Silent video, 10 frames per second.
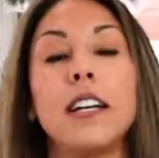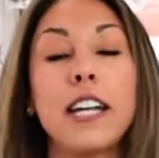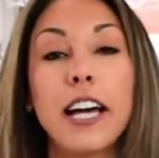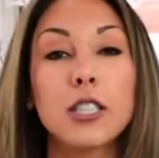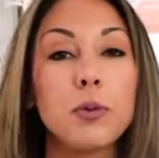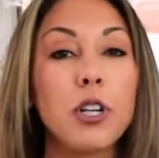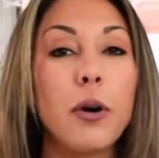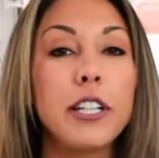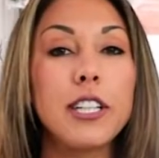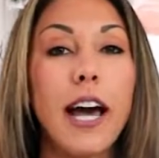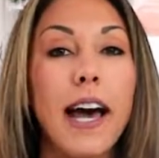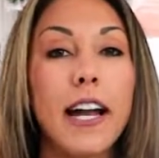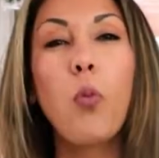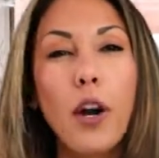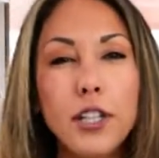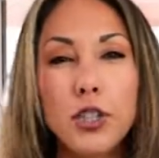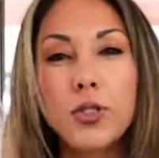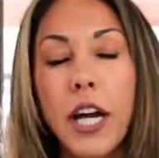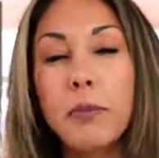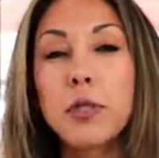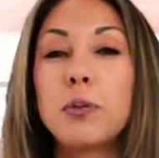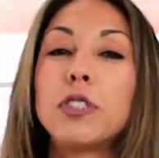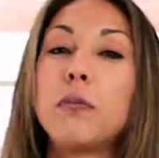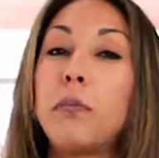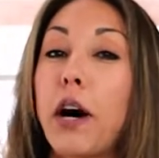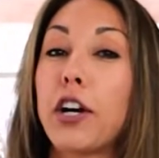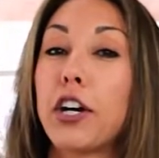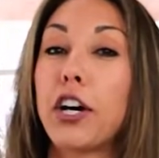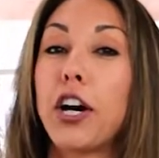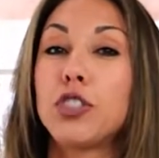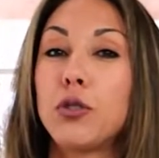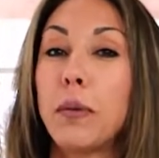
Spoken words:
next we're going to add 1 to 2 tablespoons of butter to